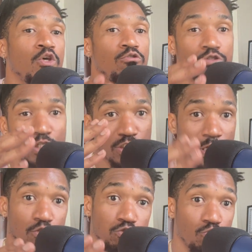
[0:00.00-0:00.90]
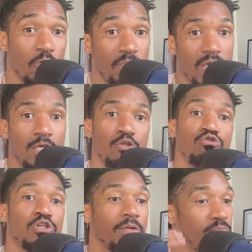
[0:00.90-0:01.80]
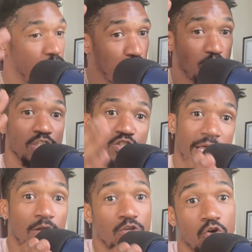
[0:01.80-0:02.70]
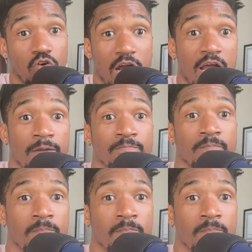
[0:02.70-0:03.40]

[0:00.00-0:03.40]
You should have stayed true to me. You should have stayed on your grind.